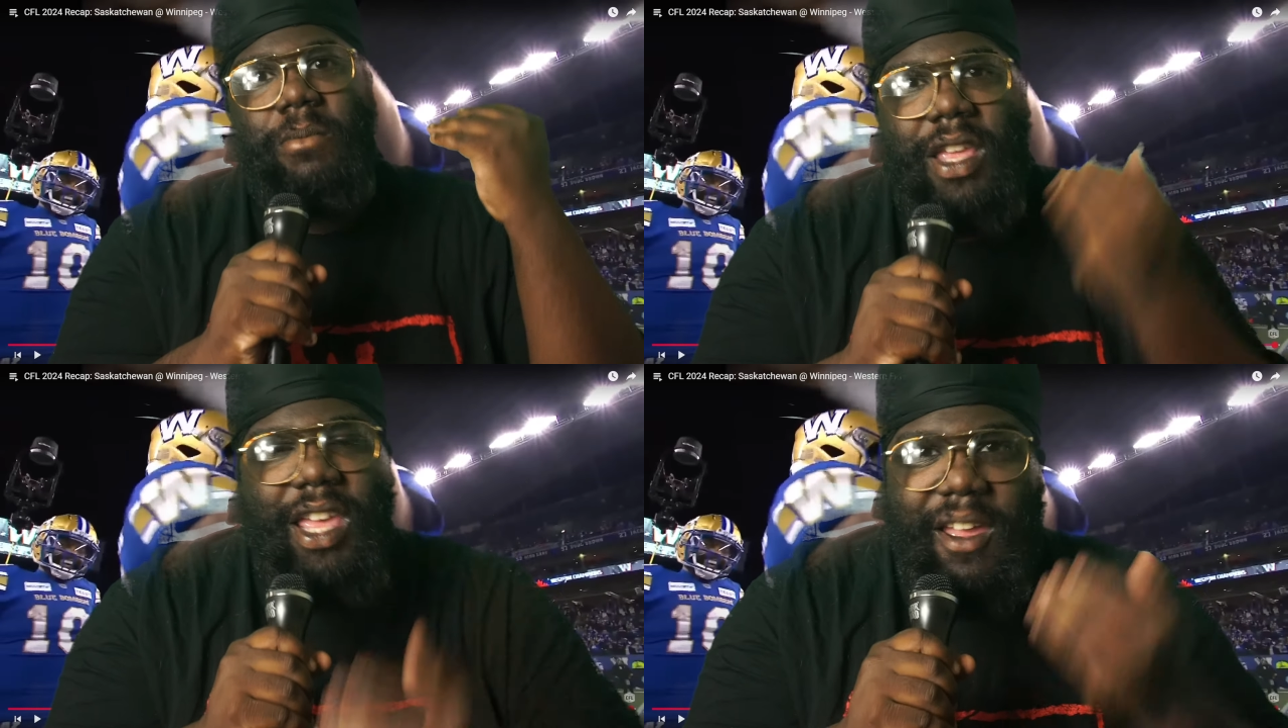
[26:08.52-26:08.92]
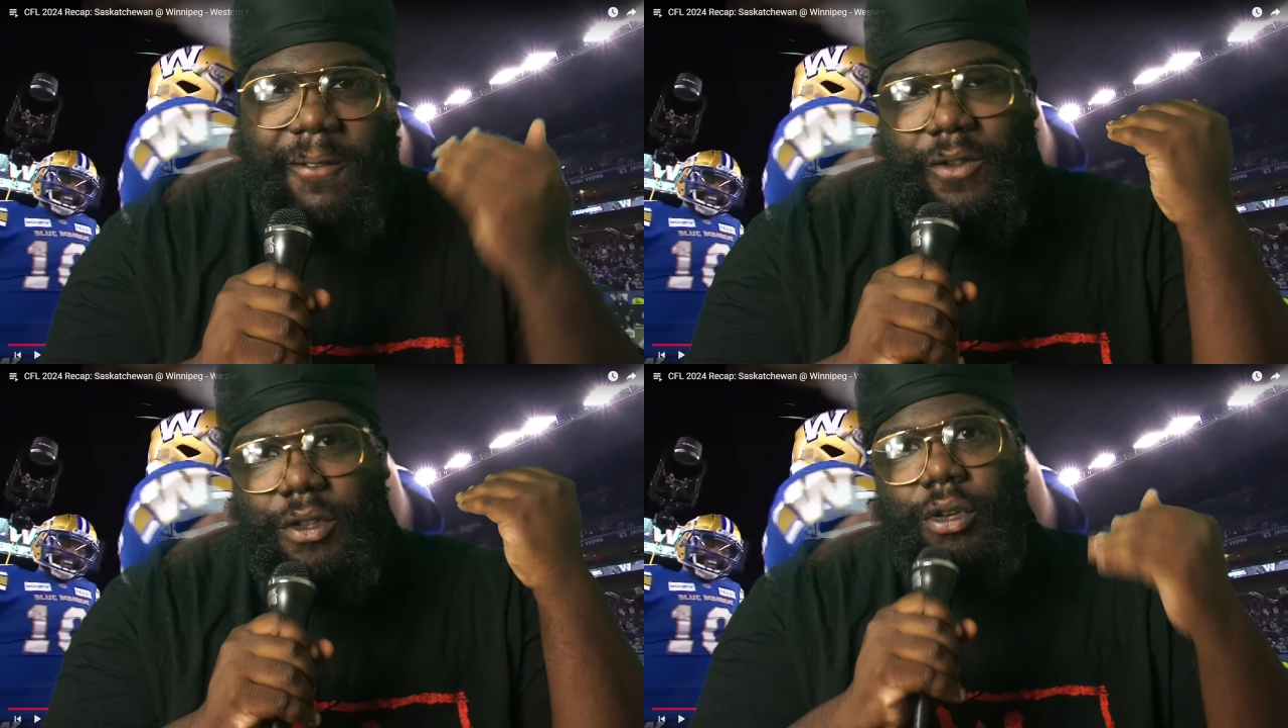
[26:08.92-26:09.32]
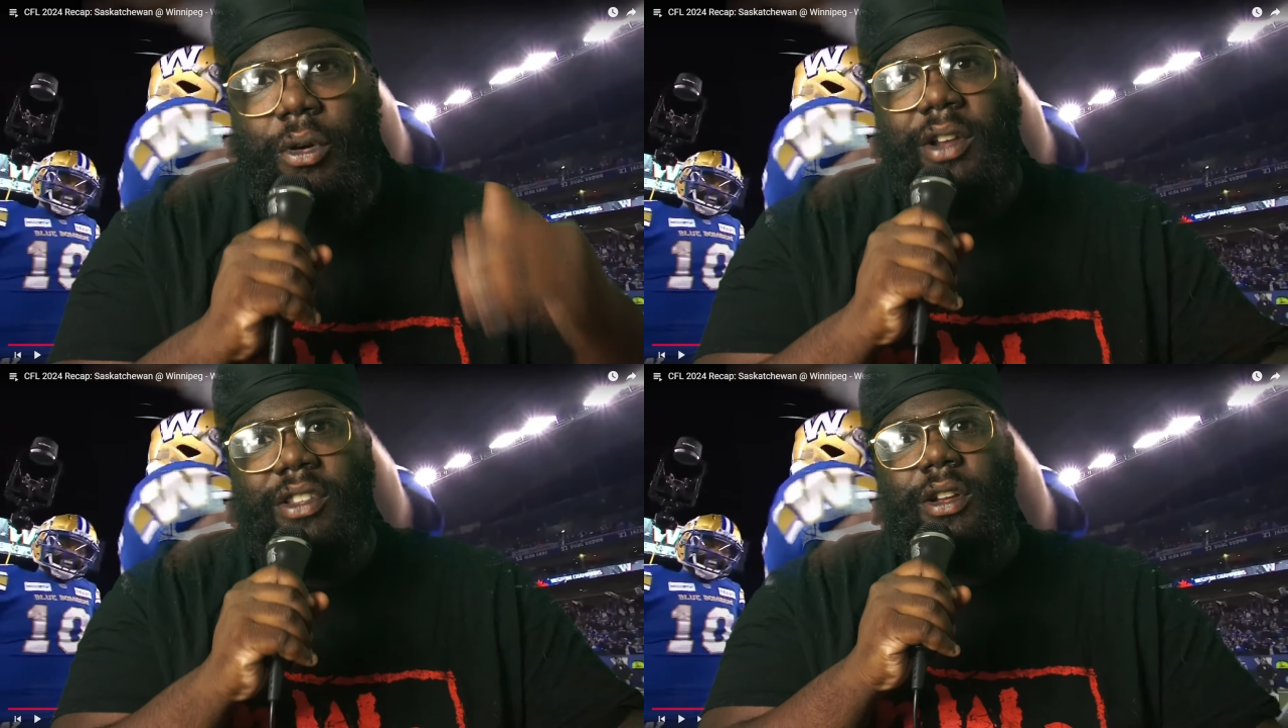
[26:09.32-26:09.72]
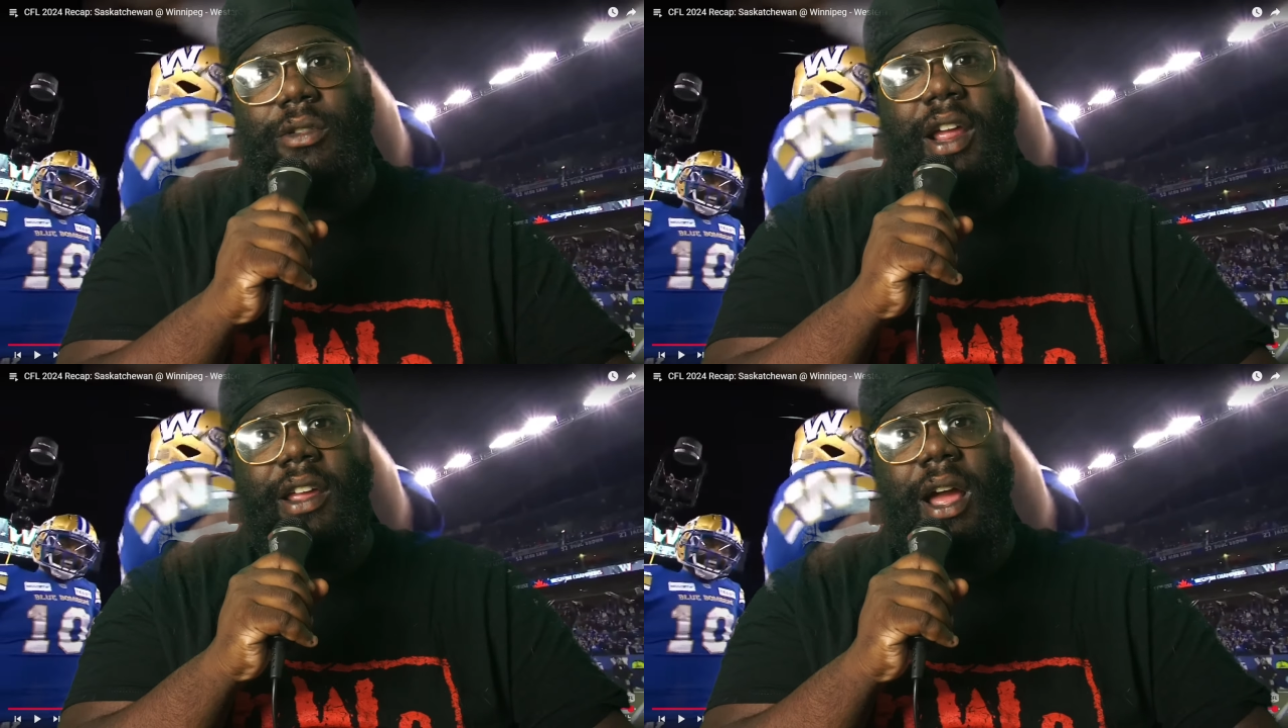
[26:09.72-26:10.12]
if you go into the
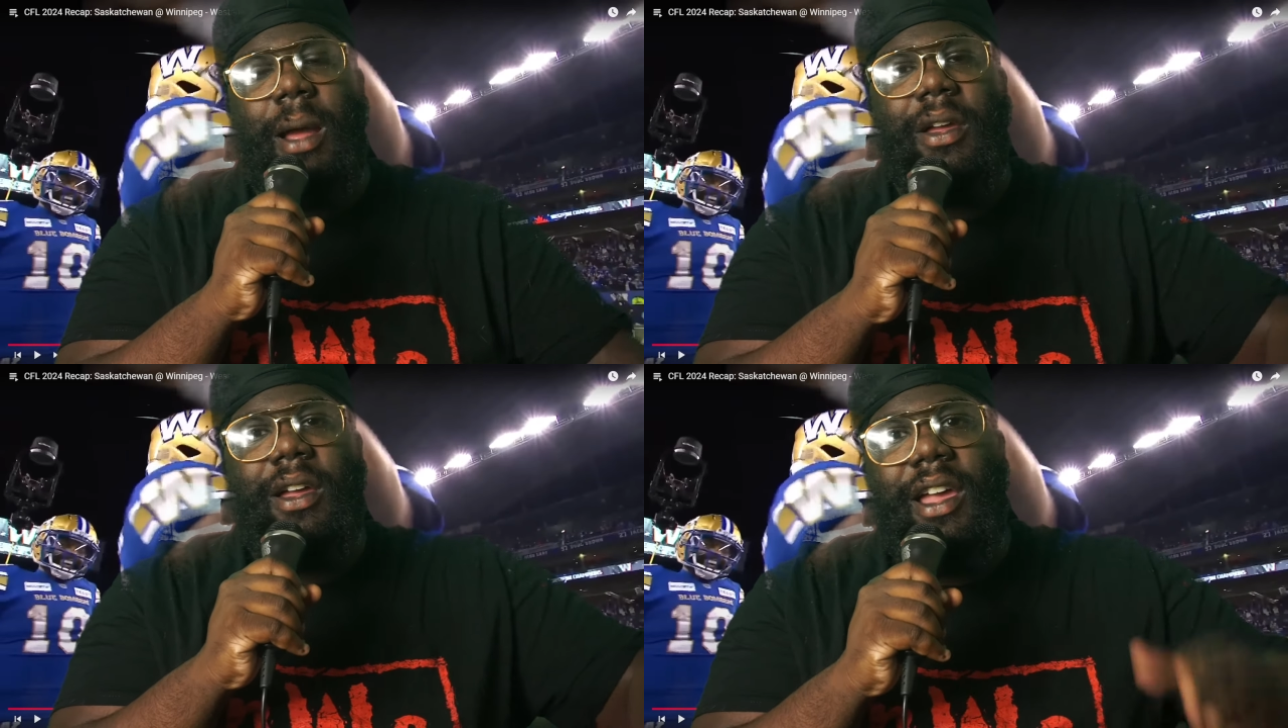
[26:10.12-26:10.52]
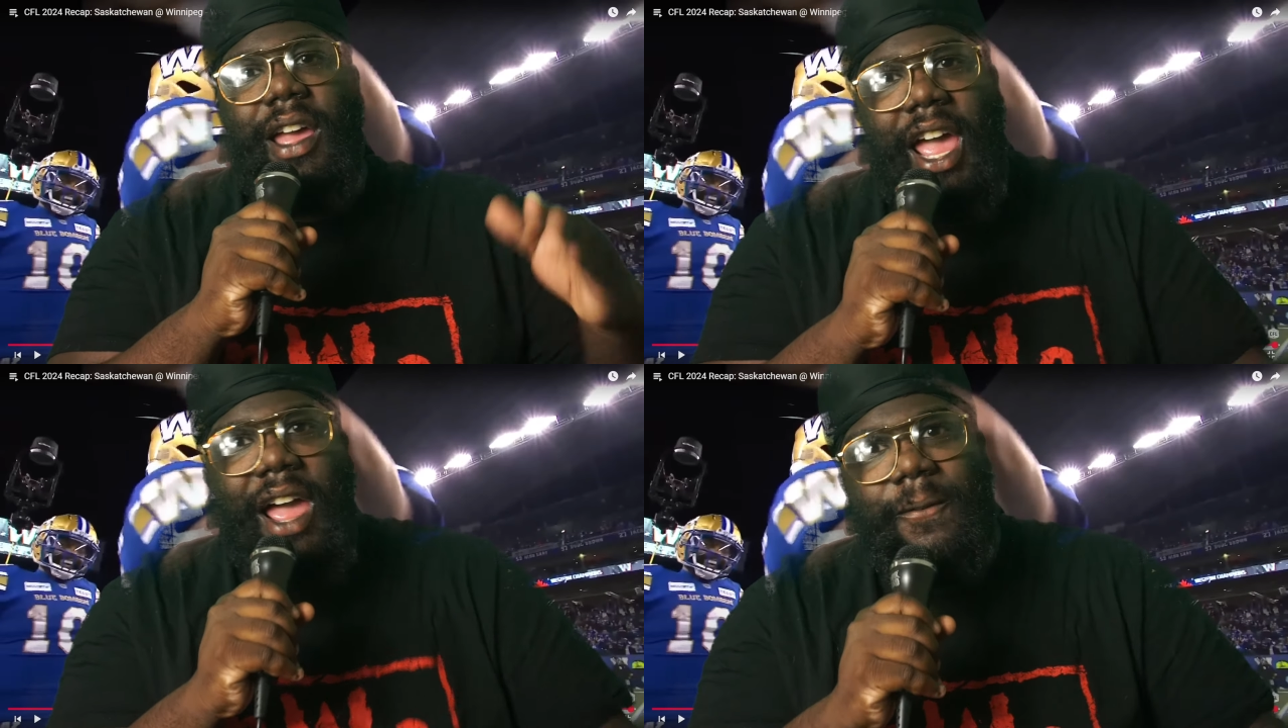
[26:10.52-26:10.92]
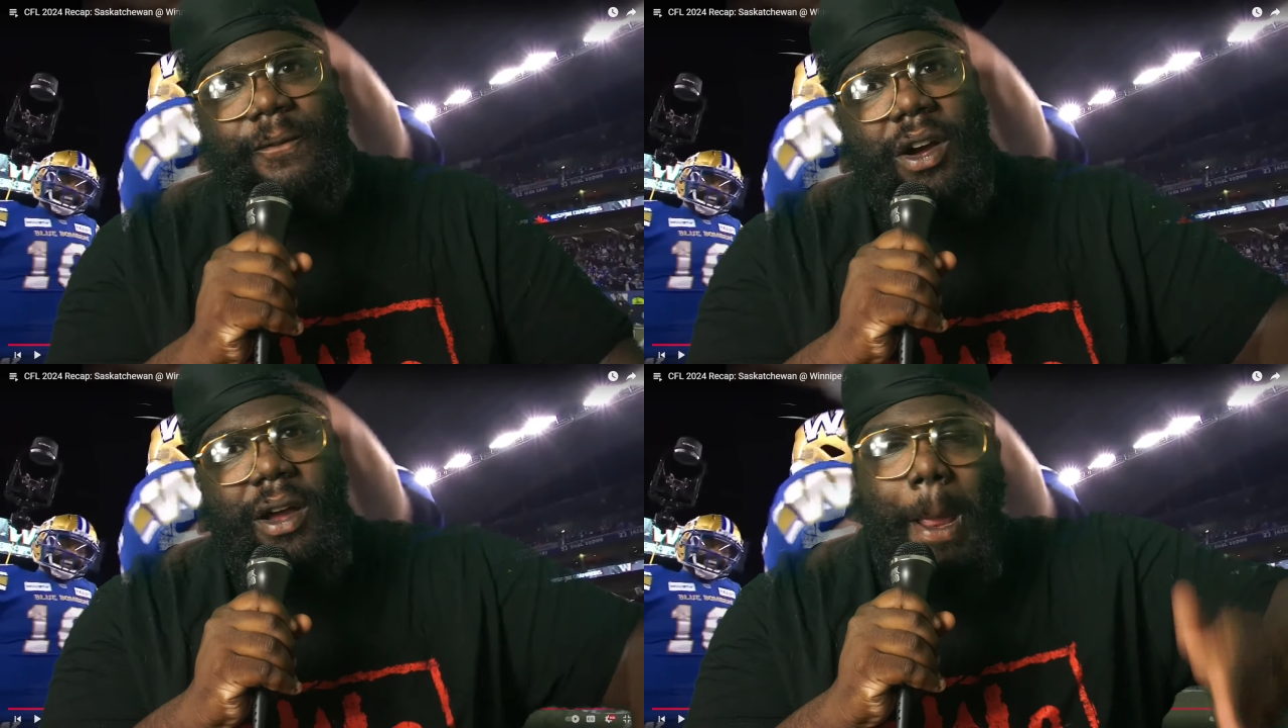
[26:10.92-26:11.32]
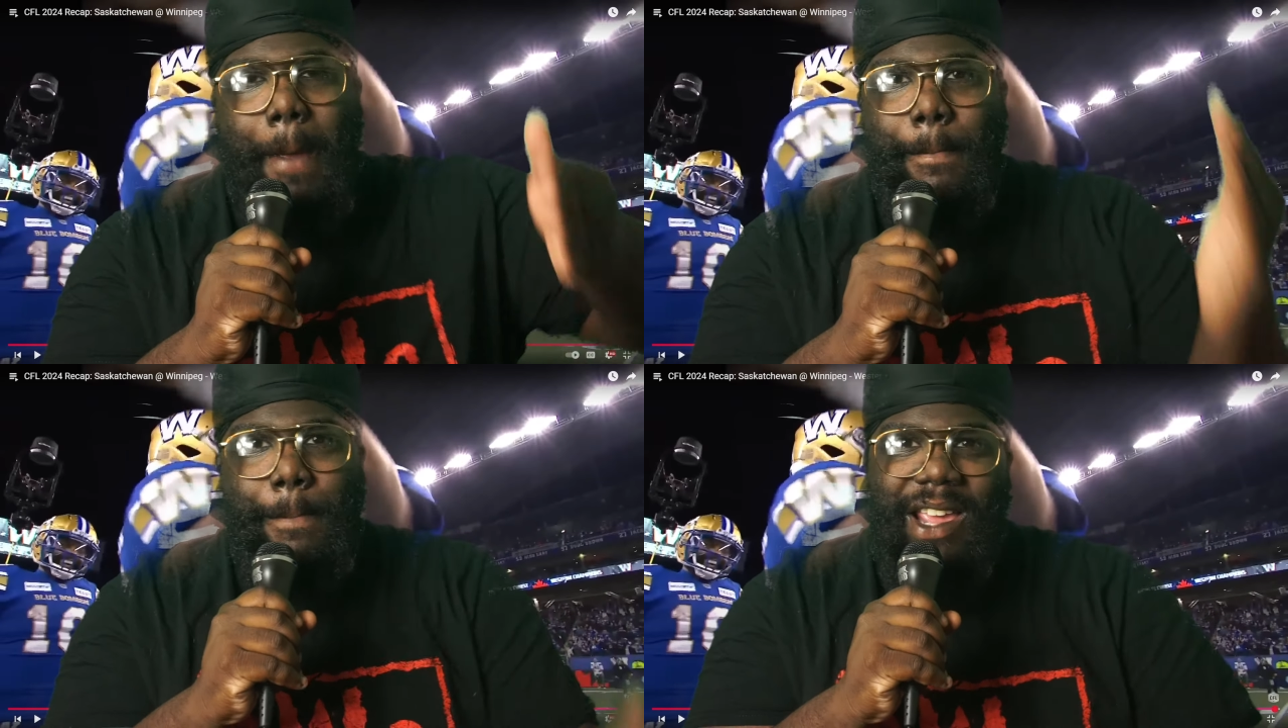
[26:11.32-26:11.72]
Grey Cup, have fun,
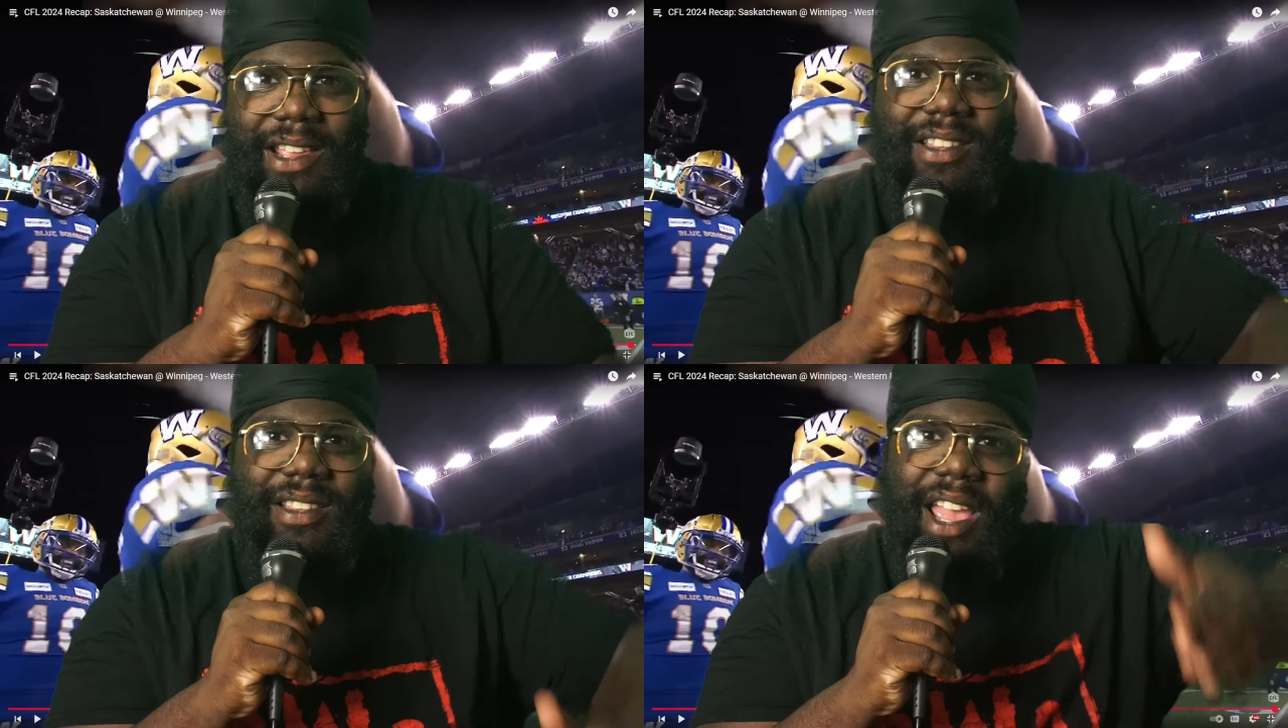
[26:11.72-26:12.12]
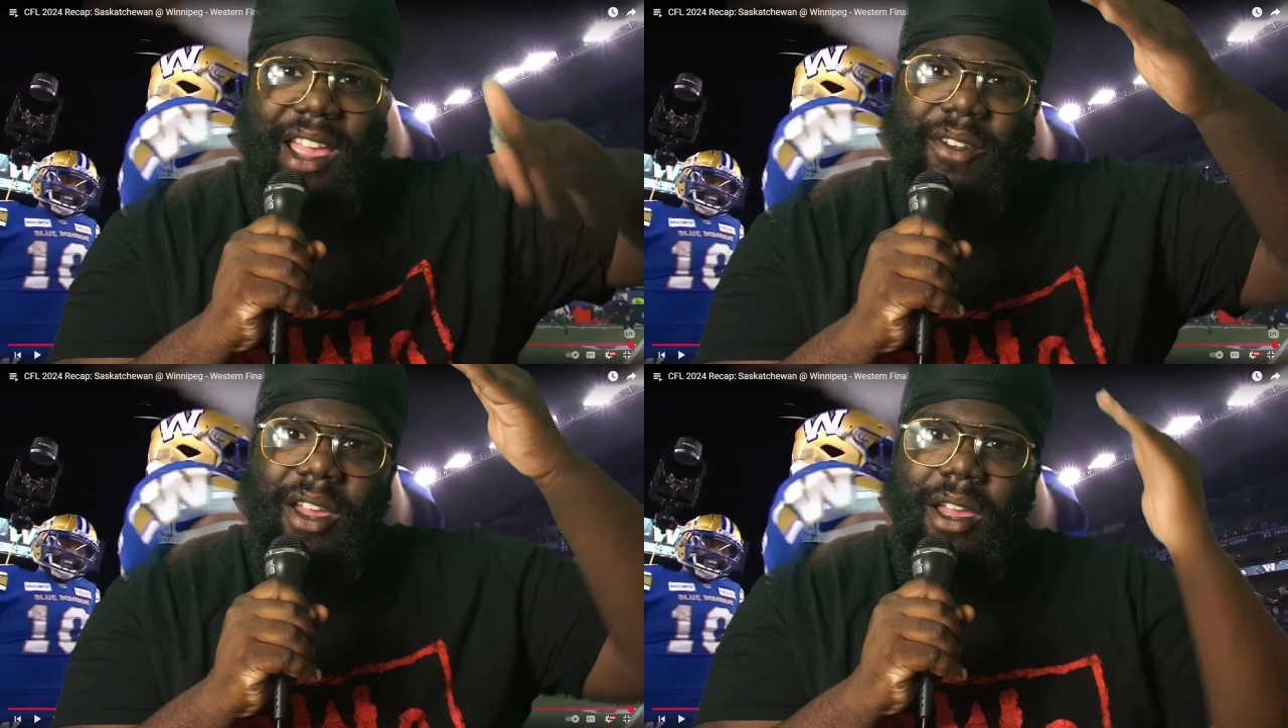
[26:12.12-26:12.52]
be safe,